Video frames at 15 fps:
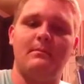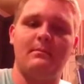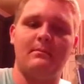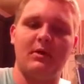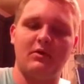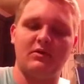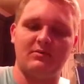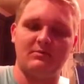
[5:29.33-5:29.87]

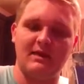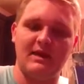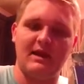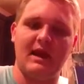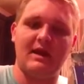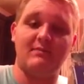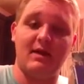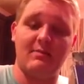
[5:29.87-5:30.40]
both me
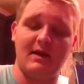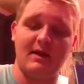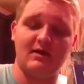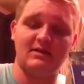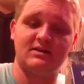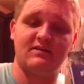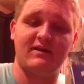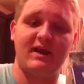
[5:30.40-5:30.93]
and my
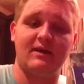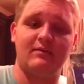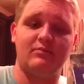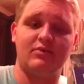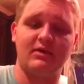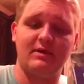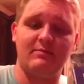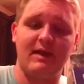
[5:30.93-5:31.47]
parents have had
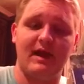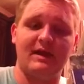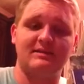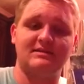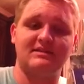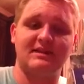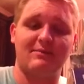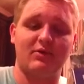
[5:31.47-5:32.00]
pretty bad
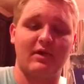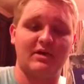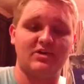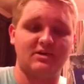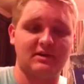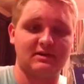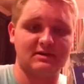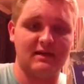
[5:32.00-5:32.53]

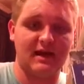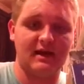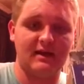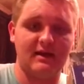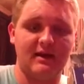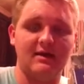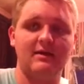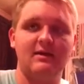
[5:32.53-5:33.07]
separation
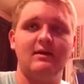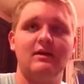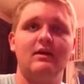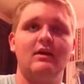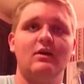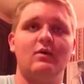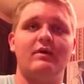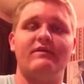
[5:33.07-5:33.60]
anxiety.
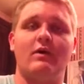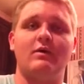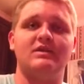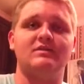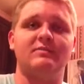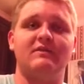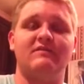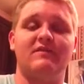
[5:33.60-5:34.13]
We've always
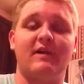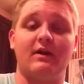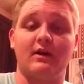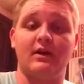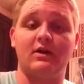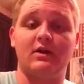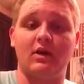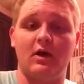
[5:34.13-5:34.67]
been
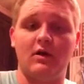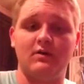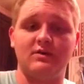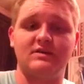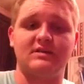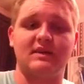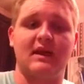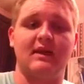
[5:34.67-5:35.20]
very
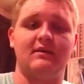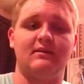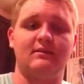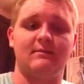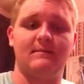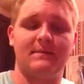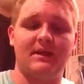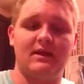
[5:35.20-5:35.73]
close, and
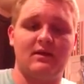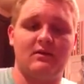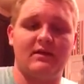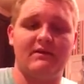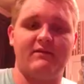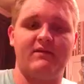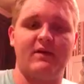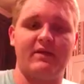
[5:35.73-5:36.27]

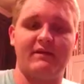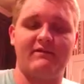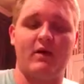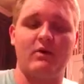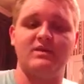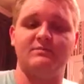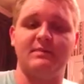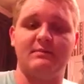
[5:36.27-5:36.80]
they've
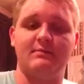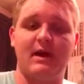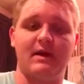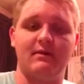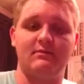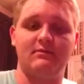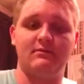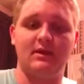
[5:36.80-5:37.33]
always been
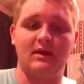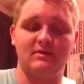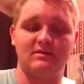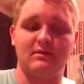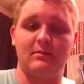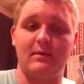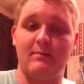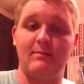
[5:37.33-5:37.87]
my
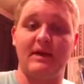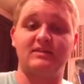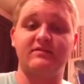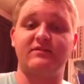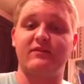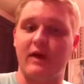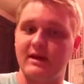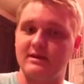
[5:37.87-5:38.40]
some of my best
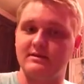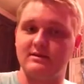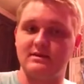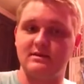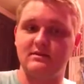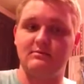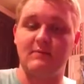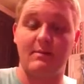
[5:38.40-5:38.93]

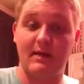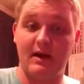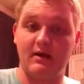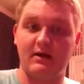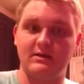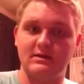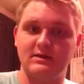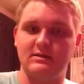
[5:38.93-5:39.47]
friends, my
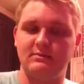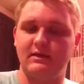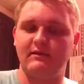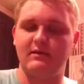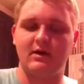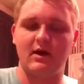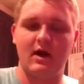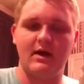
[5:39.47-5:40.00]
parents, believe
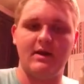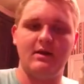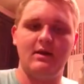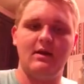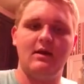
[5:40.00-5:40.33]
it or not.